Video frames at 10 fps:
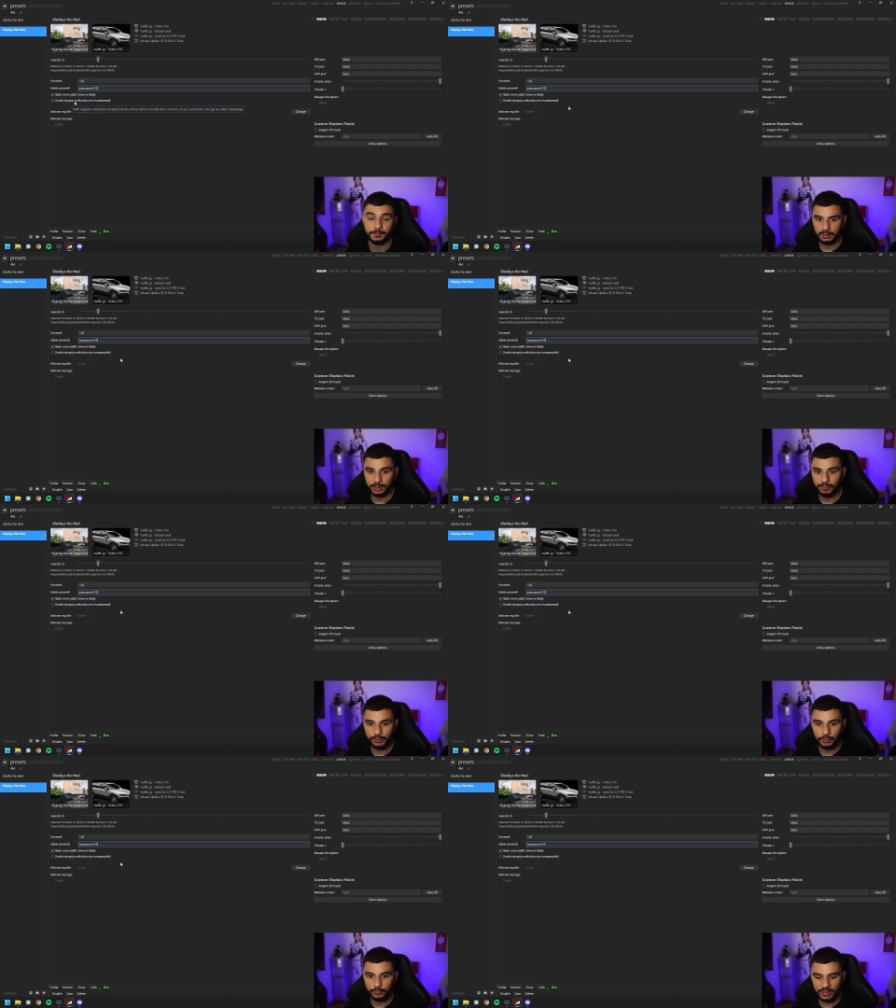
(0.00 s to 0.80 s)
Now with
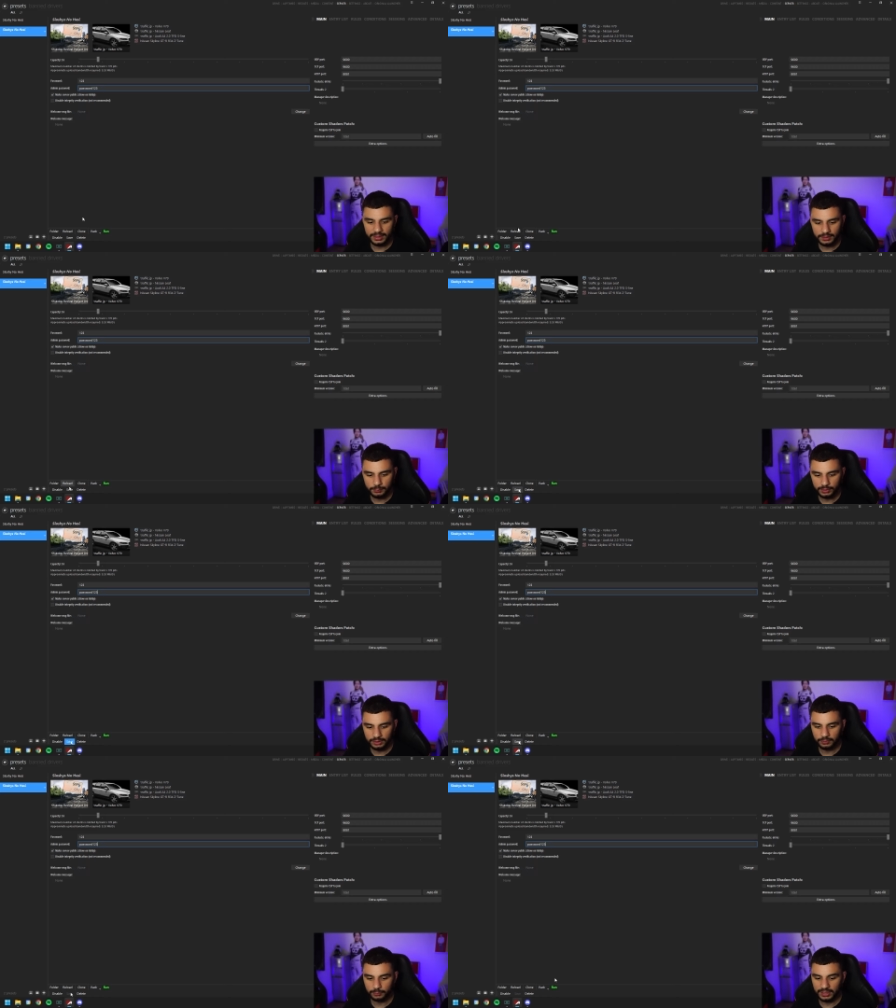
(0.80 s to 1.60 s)
those all added, we're going
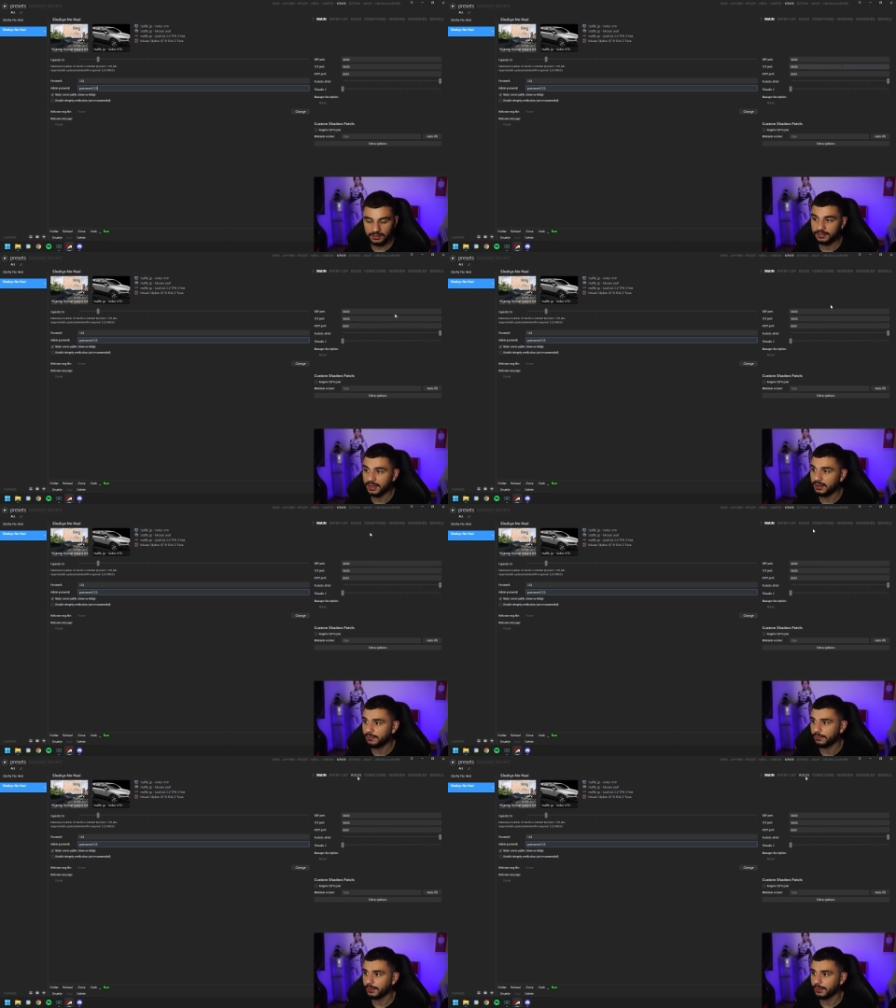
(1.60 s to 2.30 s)
to just hit save.